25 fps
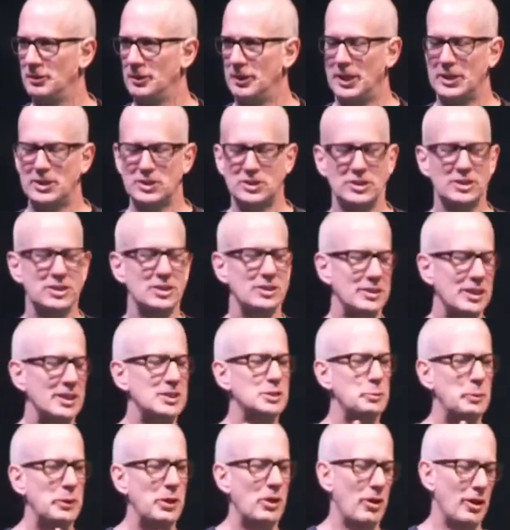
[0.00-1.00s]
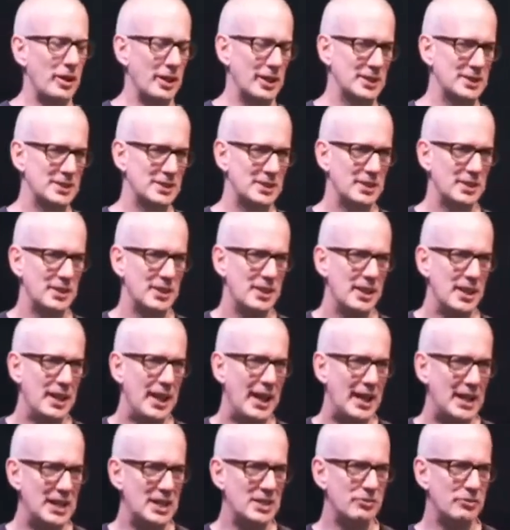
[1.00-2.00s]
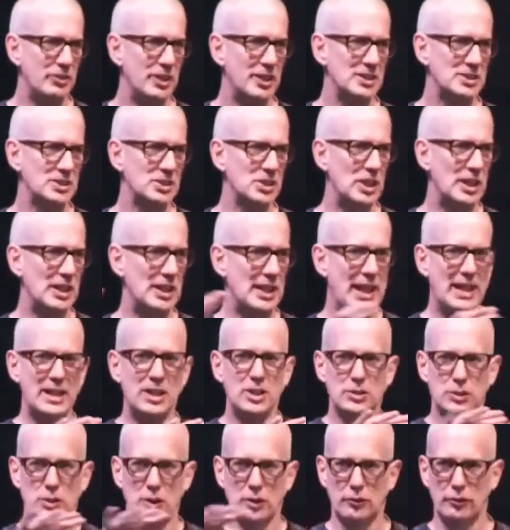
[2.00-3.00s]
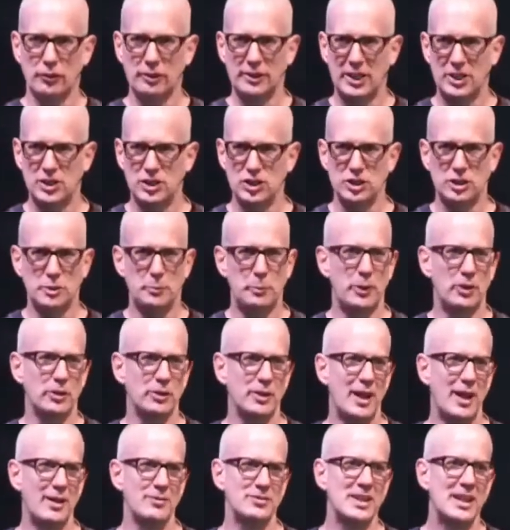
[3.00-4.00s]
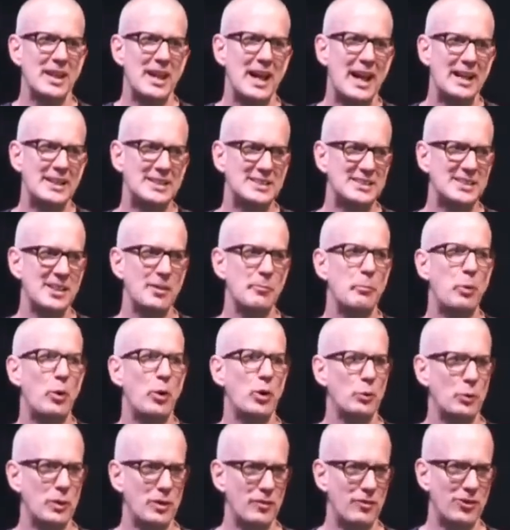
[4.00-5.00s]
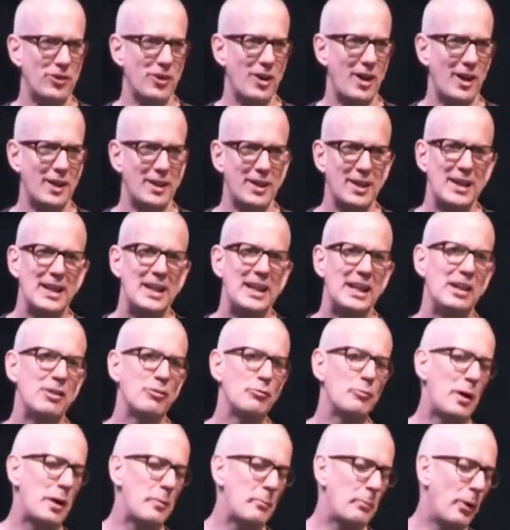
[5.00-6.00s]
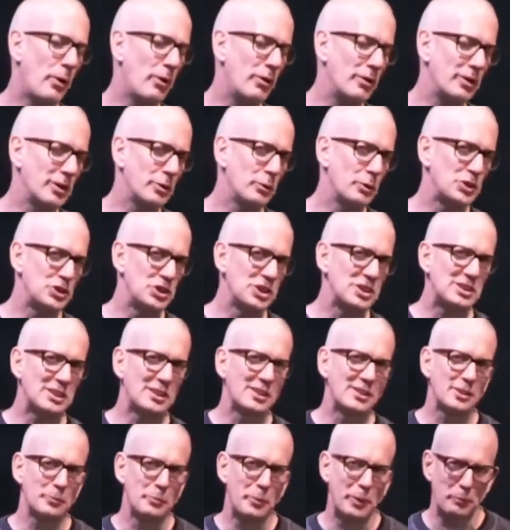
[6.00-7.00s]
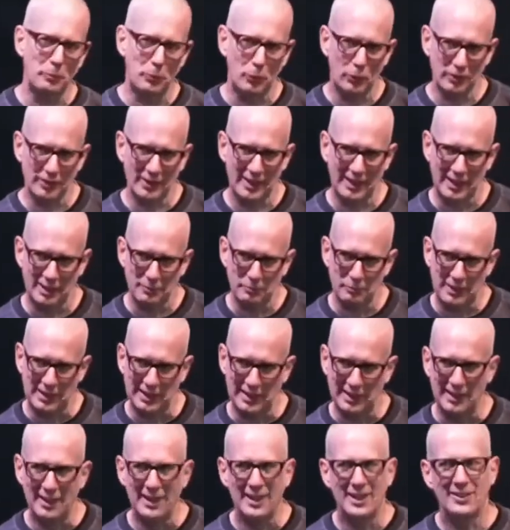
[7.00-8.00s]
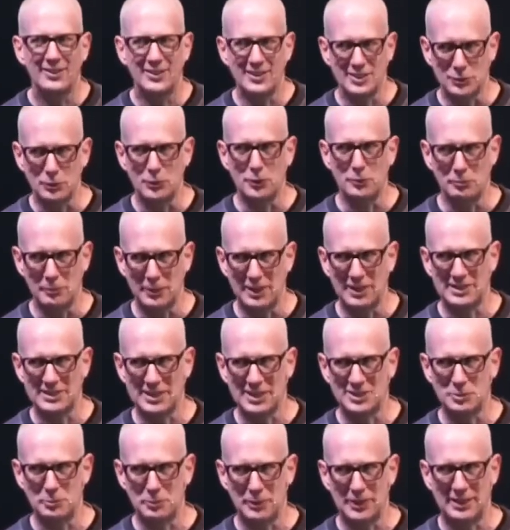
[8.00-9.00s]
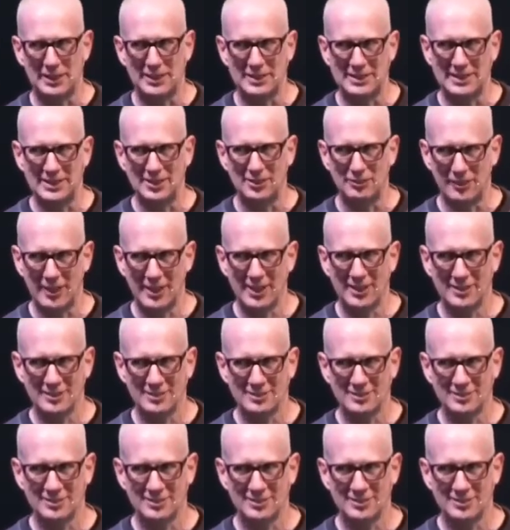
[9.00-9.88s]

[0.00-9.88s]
And let's be honest. Any of us in any sort of relationship in our lives, at some point we've thought, if my partner was just a little bit more like me, this wouldn't be such a big deal, right?